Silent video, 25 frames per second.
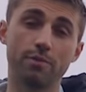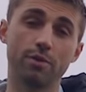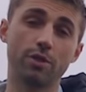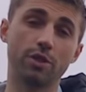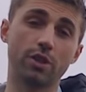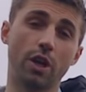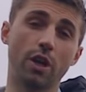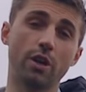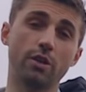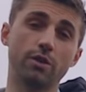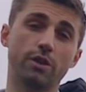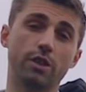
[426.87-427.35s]

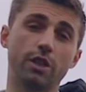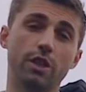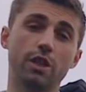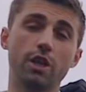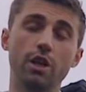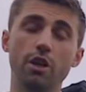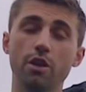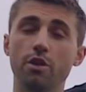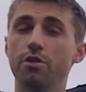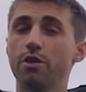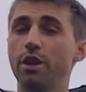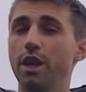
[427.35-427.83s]
So do
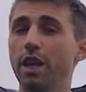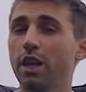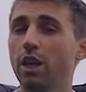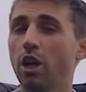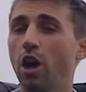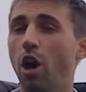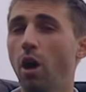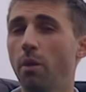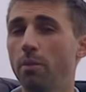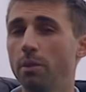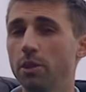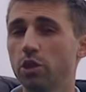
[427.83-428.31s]
you think
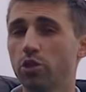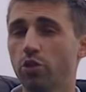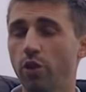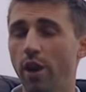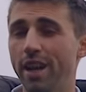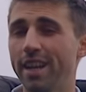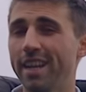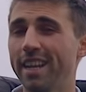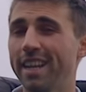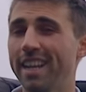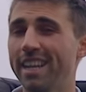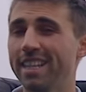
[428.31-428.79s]
carbon
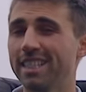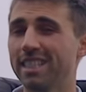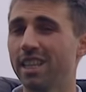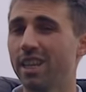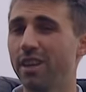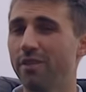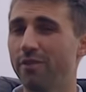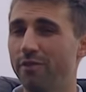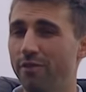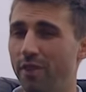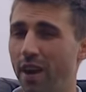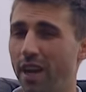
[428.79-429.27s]
trading is an
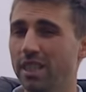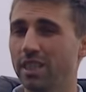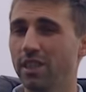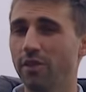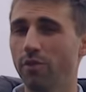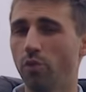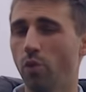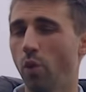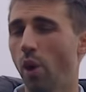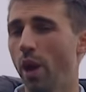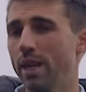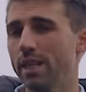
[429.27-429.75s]

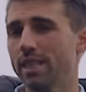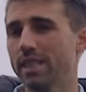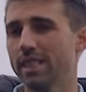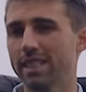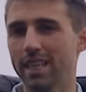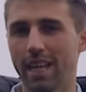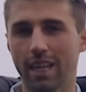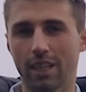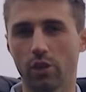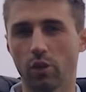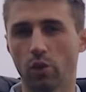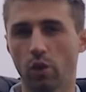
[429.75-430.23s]
effective way to
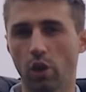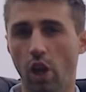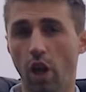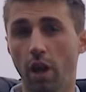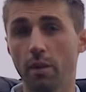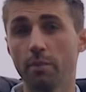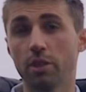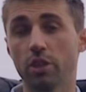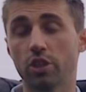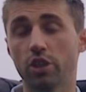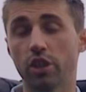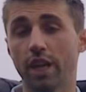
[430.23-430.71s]
tackle
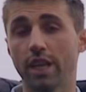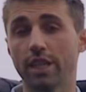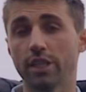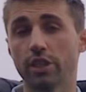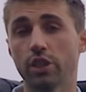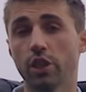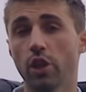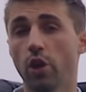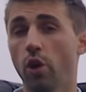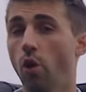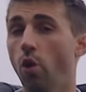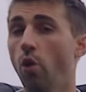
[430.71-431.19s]
climate
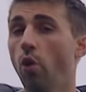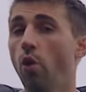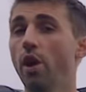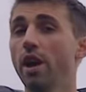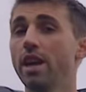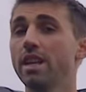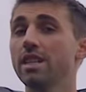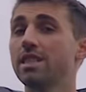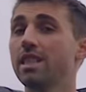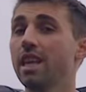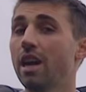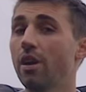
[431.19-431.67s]
change or
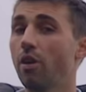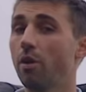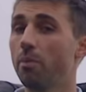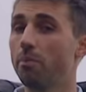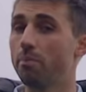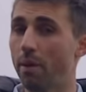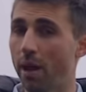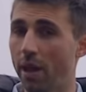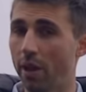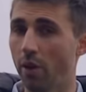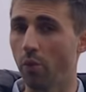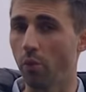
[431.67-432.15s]
is there a
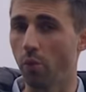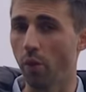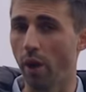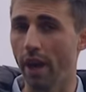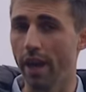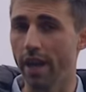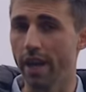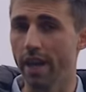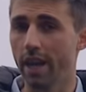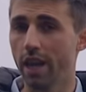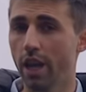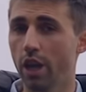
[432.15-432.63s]
better
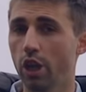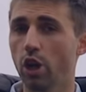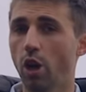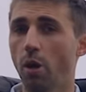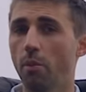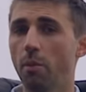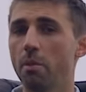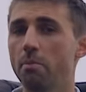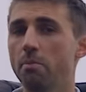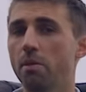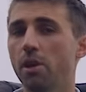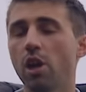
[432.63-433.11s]
way?
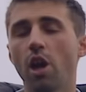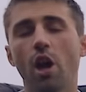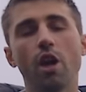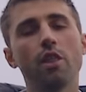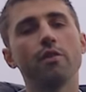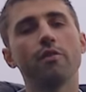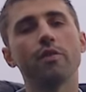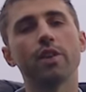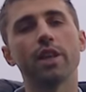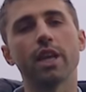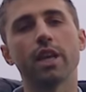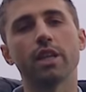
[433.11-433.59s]
Comment below
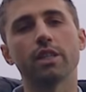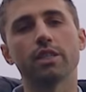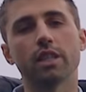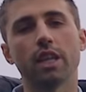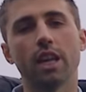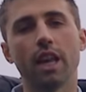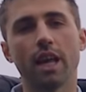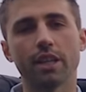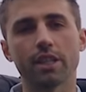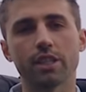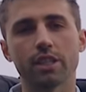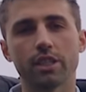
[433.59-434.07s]
the video to
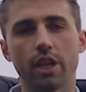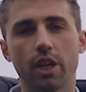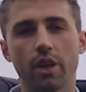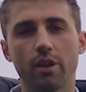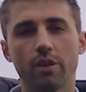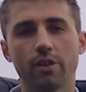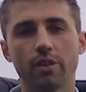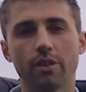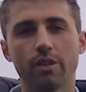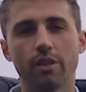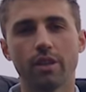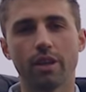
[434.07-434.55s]
let us know
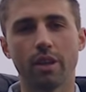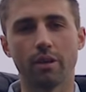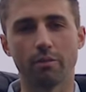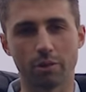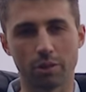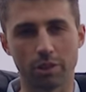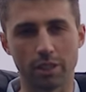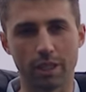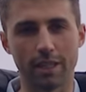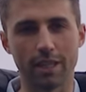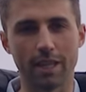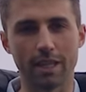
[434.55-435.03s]
and we'll
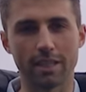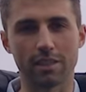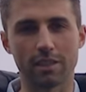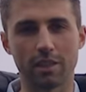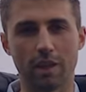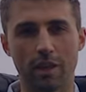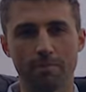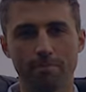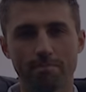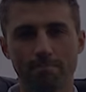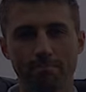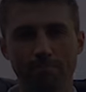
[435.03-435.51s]
see you next
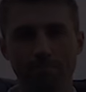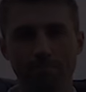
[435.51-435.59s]
time.